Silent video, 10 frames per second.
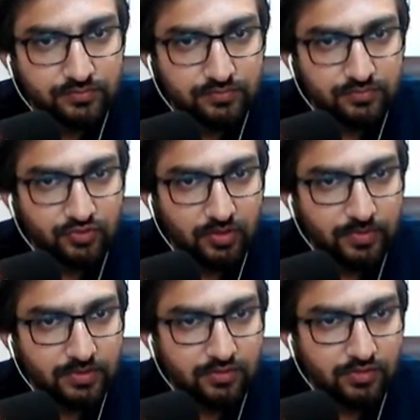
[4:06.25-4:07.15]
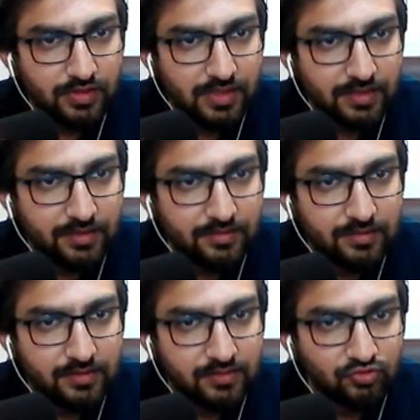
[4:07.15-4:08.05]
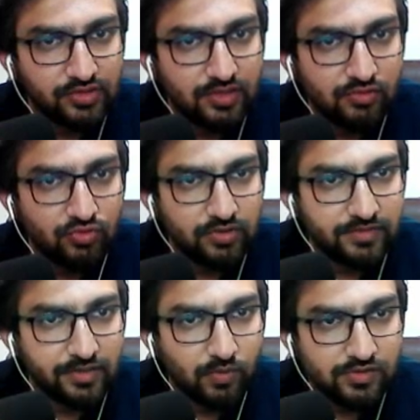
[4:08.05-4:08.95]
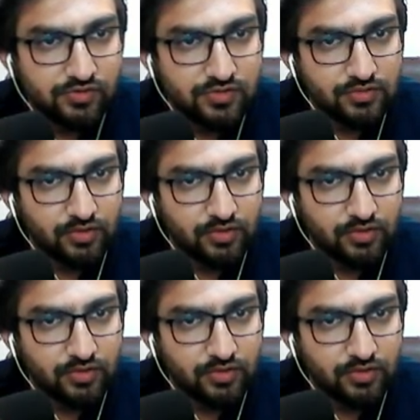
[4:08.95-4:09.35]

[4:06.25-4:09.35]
So I will draw a line. So these are two different questions.